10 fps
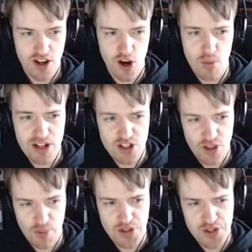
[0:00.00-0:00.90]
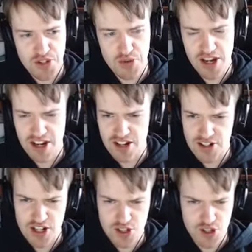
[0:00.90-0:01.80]
Oh, meant on the prostitute. Yeah,
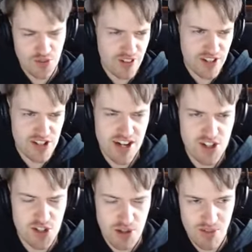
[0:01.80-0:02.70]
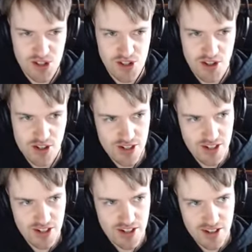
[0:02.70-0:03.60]
she has a fantastic mustache.